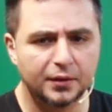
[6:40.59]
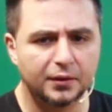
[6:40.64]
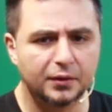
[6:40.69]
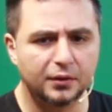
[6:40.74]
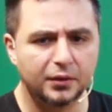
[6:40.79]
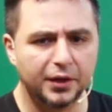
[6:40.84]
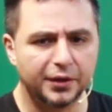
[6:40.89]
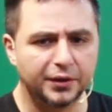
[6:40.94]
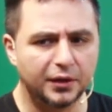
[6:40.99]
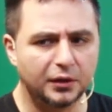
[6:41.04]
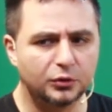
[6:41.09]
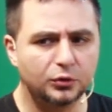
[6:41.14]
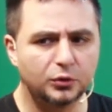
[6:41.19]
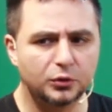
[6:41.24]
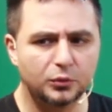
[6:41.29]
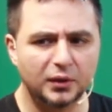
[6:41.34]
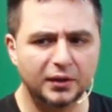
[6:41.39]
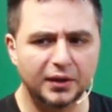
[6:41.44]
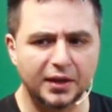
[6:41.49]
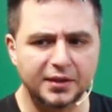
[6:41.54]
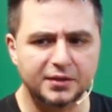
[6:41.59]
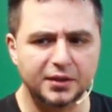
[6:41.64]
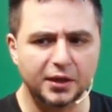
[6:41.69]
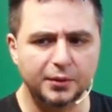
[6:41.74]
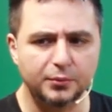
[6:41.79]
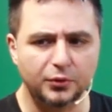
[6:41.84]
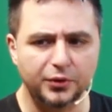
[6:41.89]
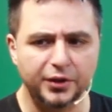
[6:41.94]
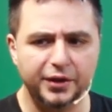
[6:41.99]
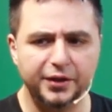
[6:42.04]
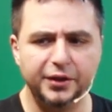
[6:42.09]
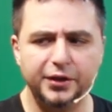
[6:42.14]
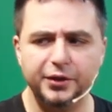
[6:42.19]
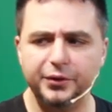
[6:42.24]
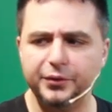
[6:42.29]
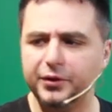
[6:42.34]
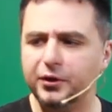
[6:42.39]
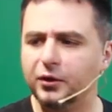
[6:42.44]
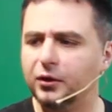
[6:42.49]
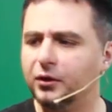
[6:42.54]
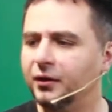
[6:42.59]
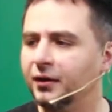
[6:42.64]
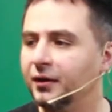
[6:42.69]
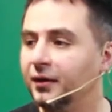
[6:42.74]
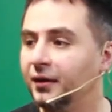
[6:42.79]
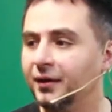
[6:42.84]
All right, I'll do it one last time. Okay, here you go.